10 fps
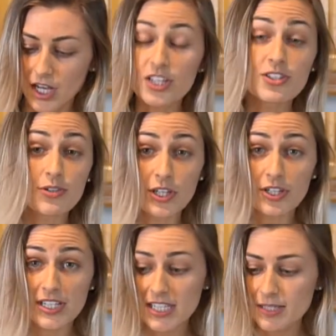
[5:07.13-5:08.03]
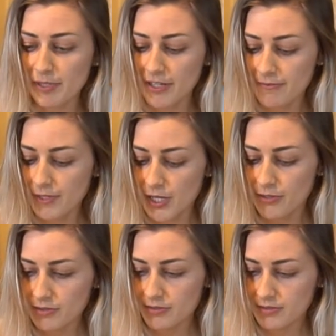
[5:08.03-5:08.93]
Also increases blood
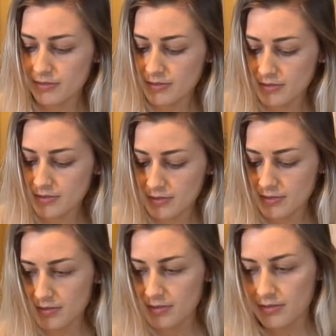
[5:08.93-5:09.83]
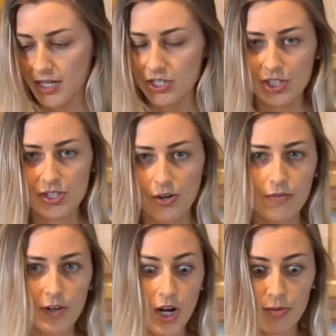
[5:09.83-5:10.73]
flow and just
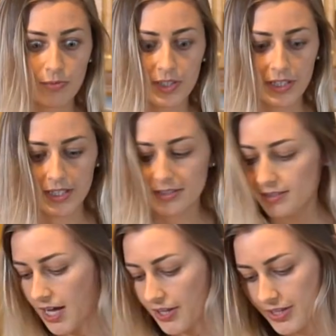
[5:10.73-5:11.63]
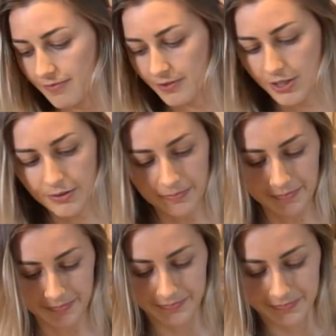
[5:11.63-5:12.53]
overall really healthy for you.
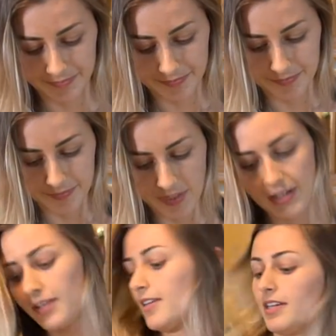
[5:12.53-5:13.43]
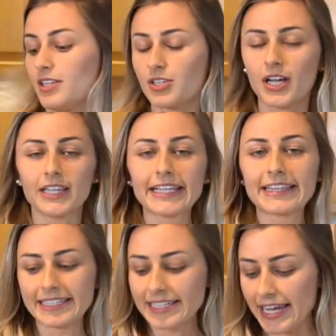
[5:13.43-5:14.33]
So I
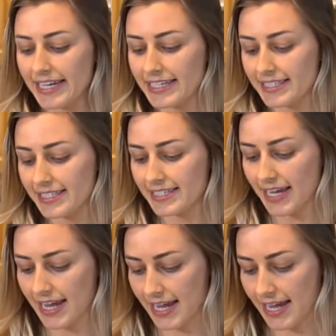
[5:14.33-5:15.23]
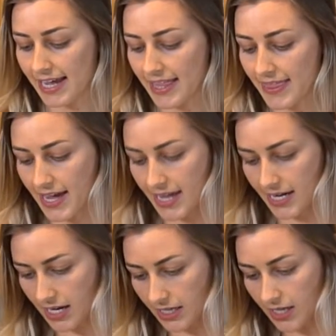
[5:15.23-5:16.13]
like the taste. And
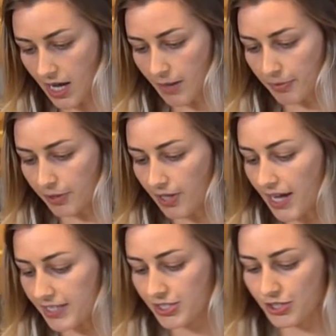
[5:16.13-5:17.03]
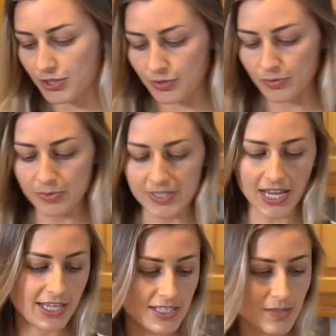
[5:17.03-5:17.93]
then a couple ice cubes
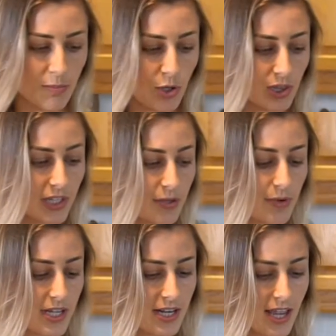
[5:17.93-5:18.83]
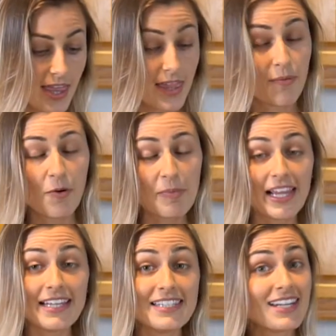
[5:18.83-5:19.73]
and some more liquid, and then we'll
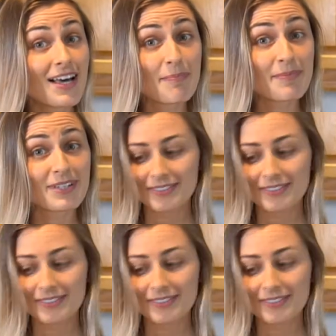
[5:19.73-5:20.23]
blend it up.